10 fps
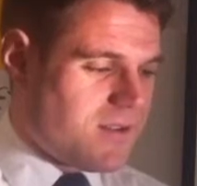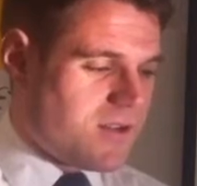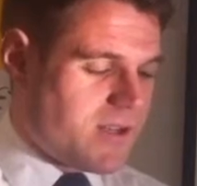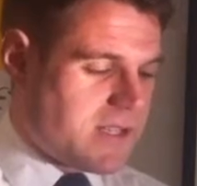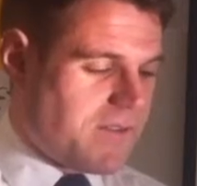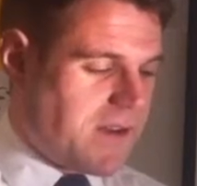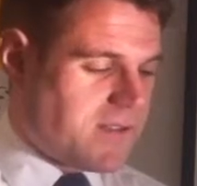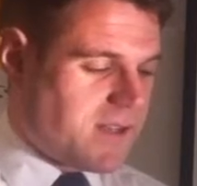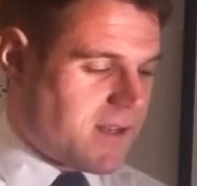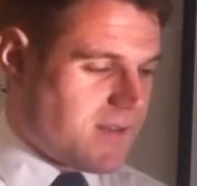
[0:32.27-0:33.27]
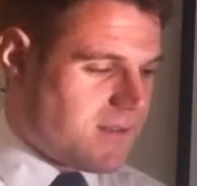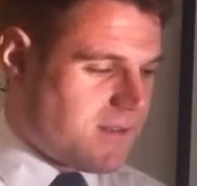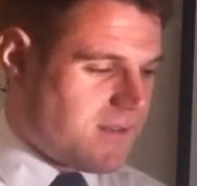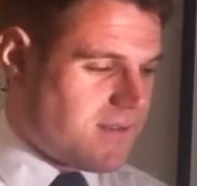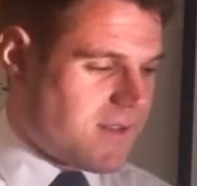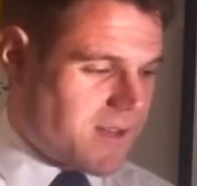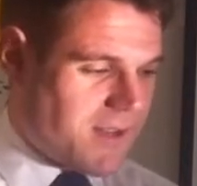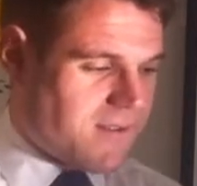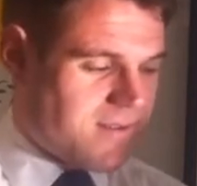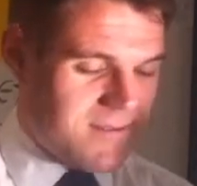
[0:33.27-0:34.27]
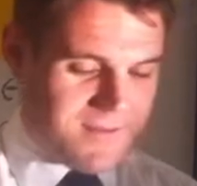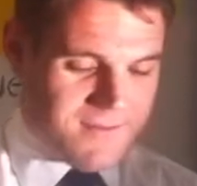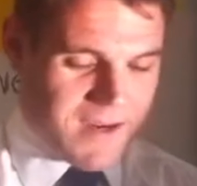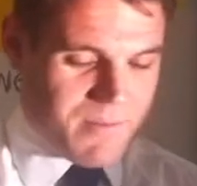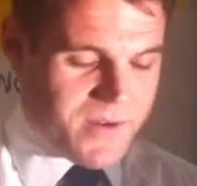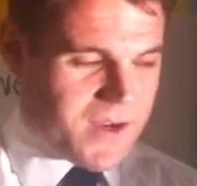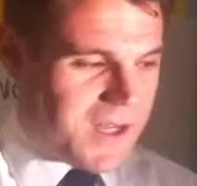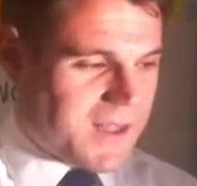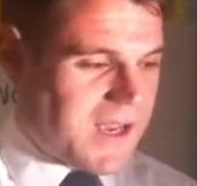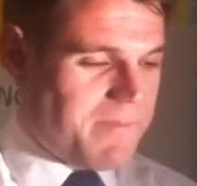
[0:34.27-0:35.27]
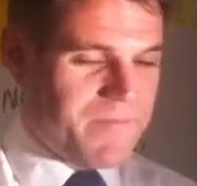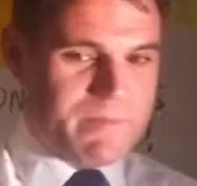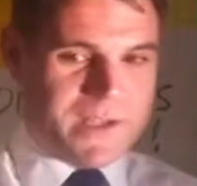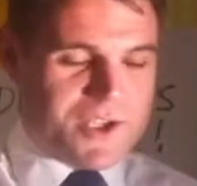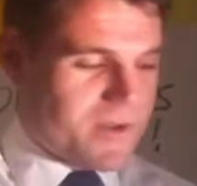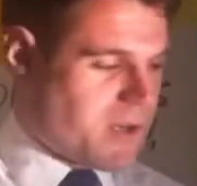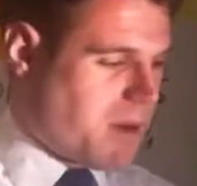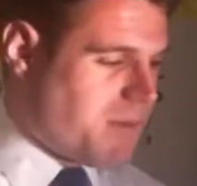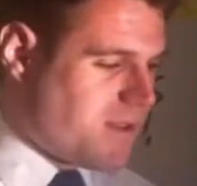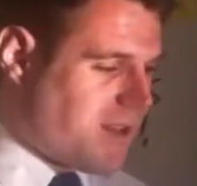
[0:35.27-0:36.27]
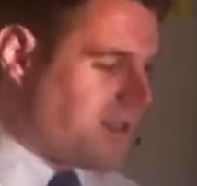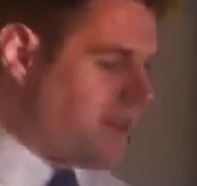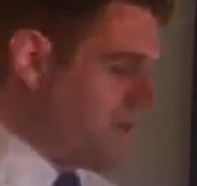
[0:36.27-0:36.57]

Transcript: sort yourself out, Sydney. Thank you. Right, blue card there. Pick the chewing gum up. Thank